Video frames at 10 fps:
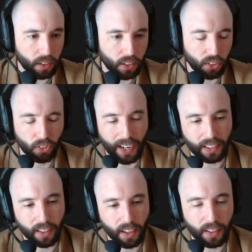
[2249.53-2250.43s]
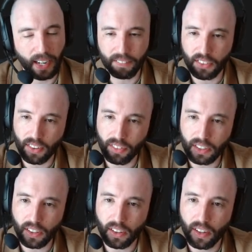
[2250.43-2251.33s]
Because Dragon Con happens every
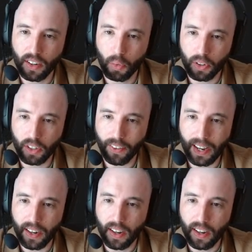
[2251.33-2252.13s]
year where you're at.